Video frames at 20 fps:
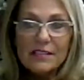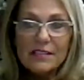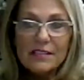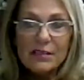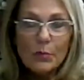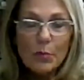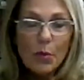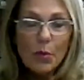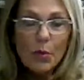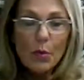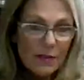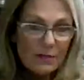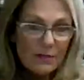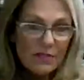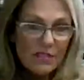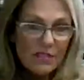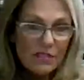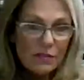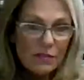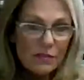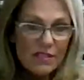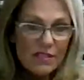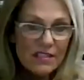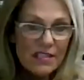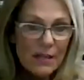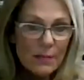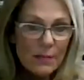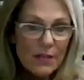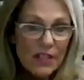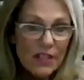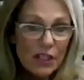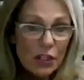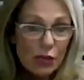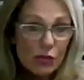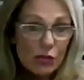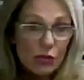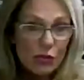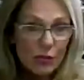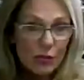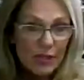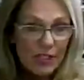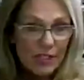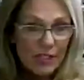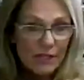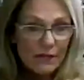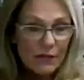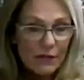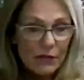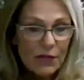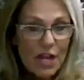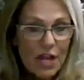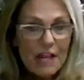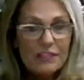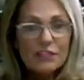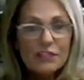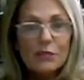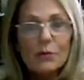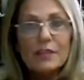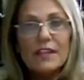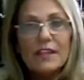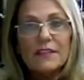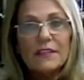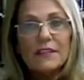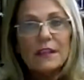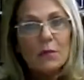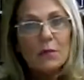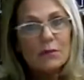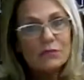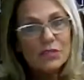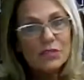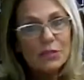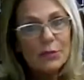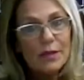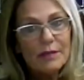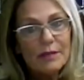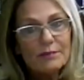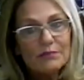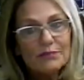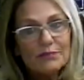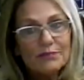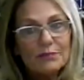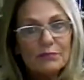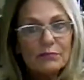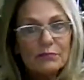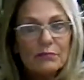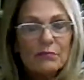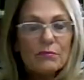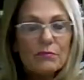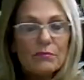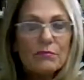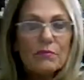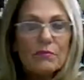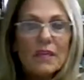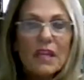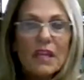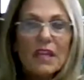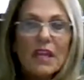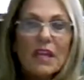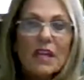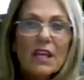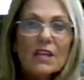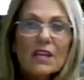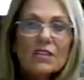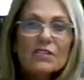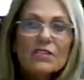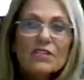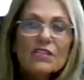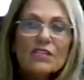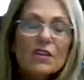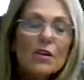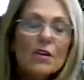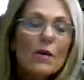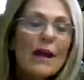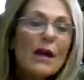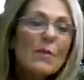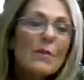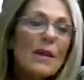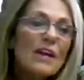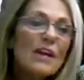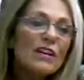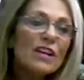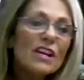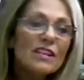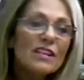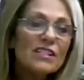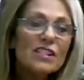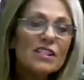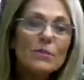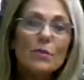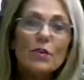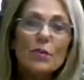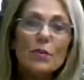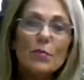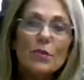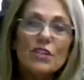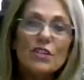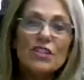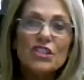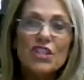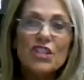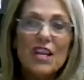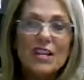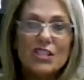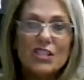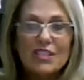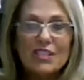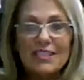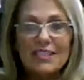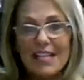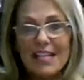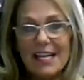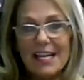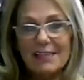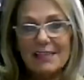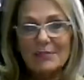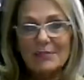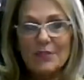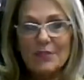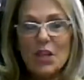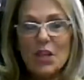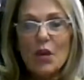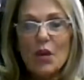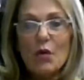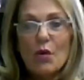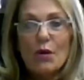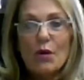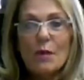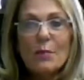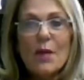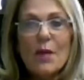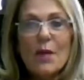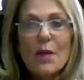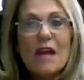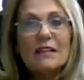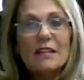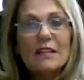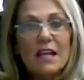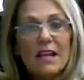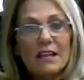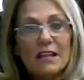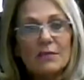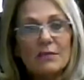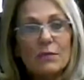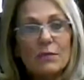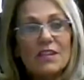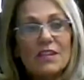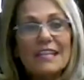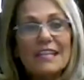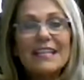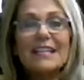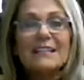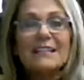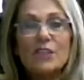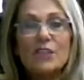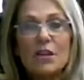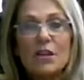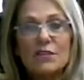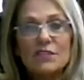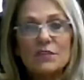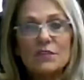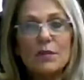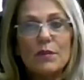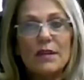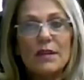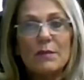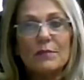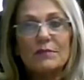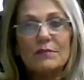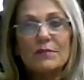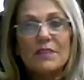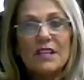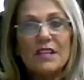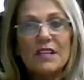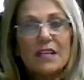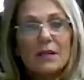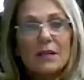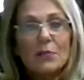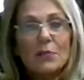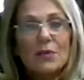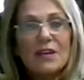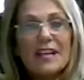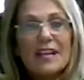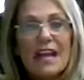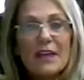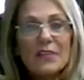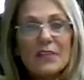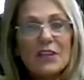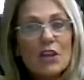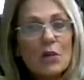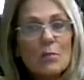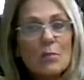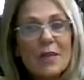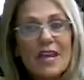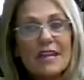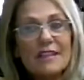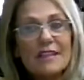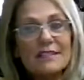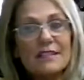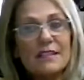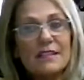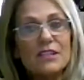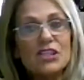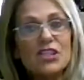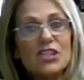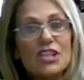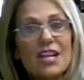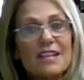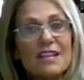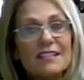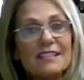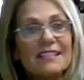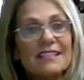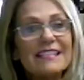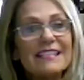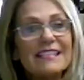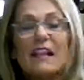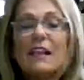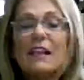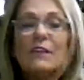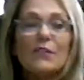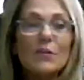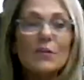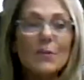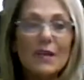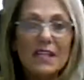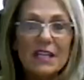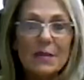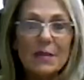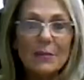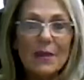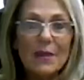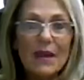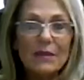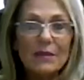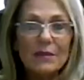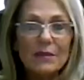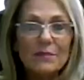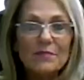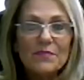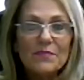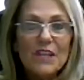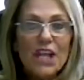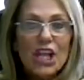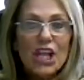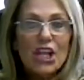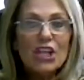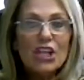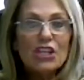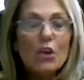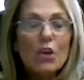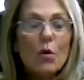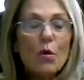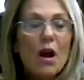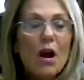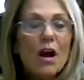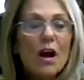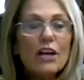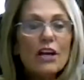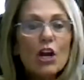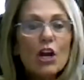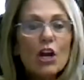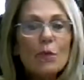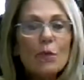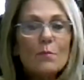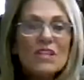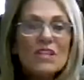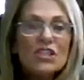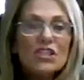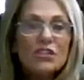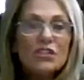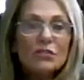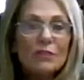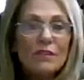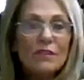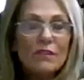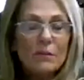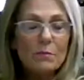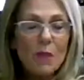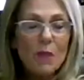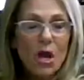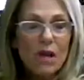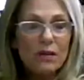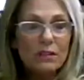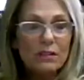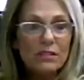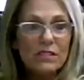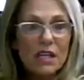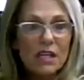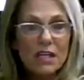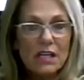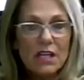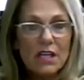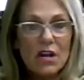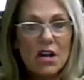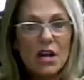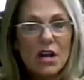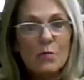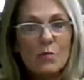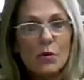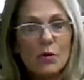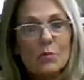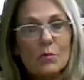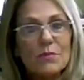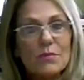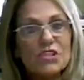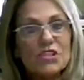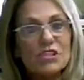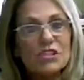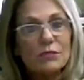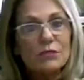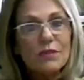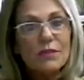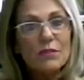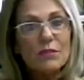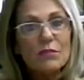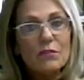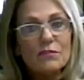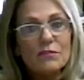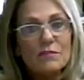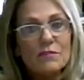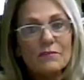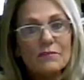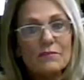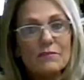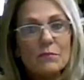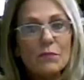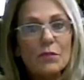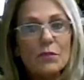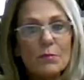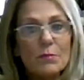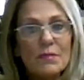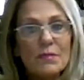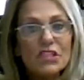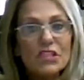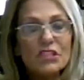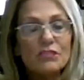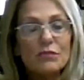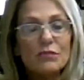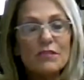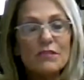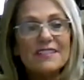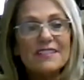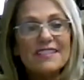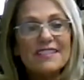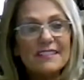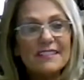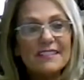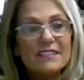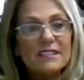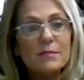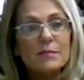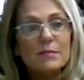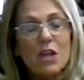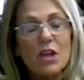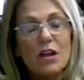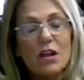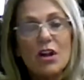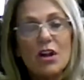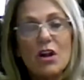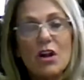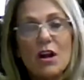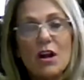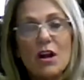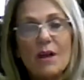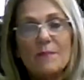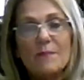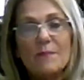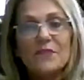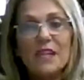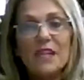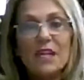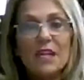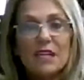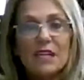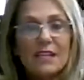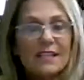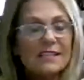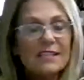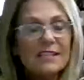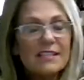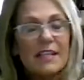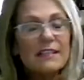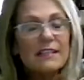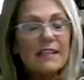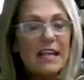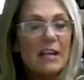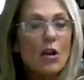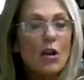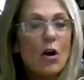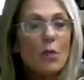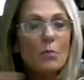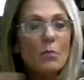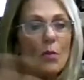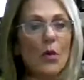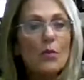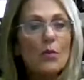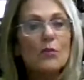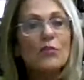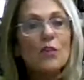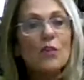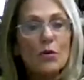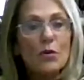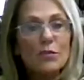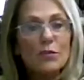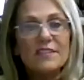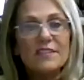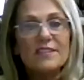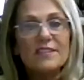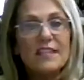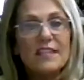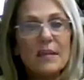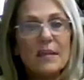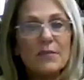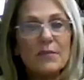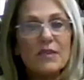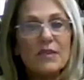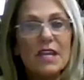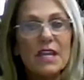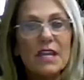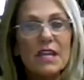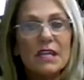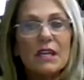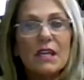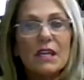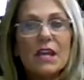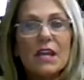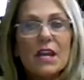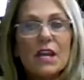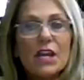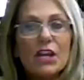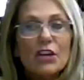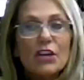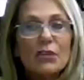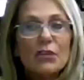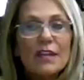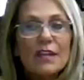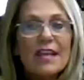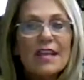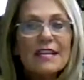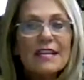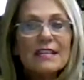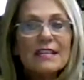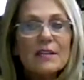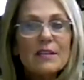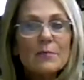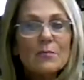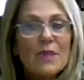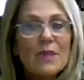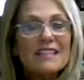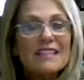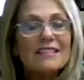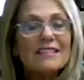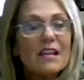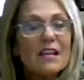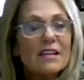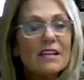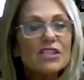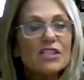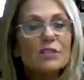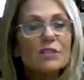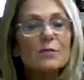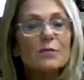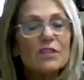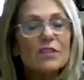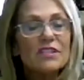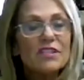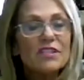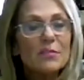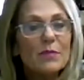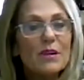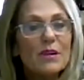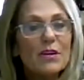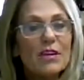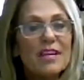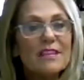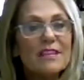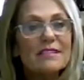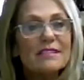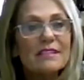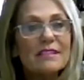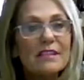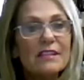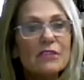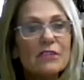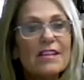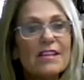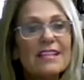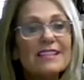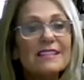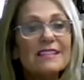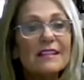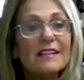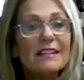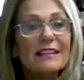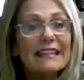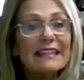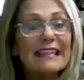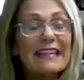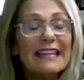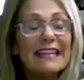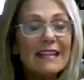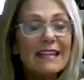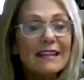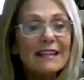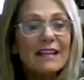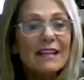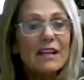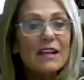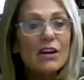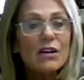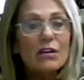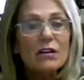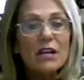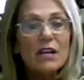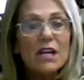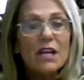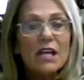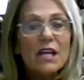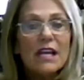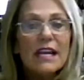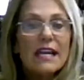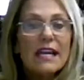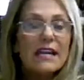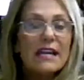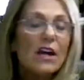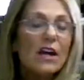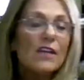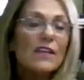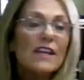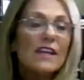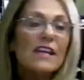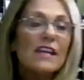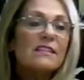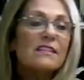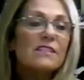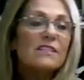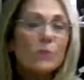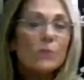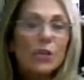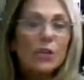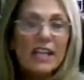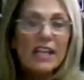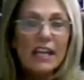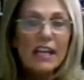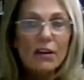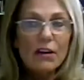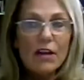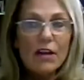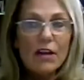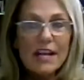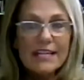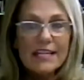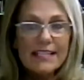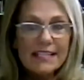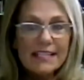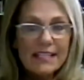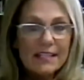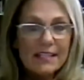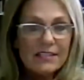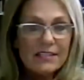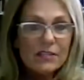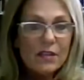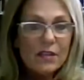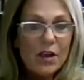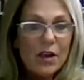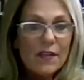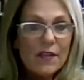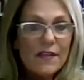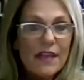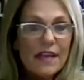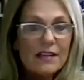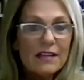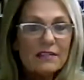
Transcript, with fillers: important for them to do the same thing you're doing. And if you're not doing it, they won't do it. So, how about a customer appreciation day or a potluck where the kids all swim? Bring out the omegas and the shakes and tell everybody about them. You know, on our missiondrivenmodel.com or missiondriven missiondrivensystem.com, it's it, they all both go to the same thing. Creating the best customer experience. There is a link there and on the customer care ideas on that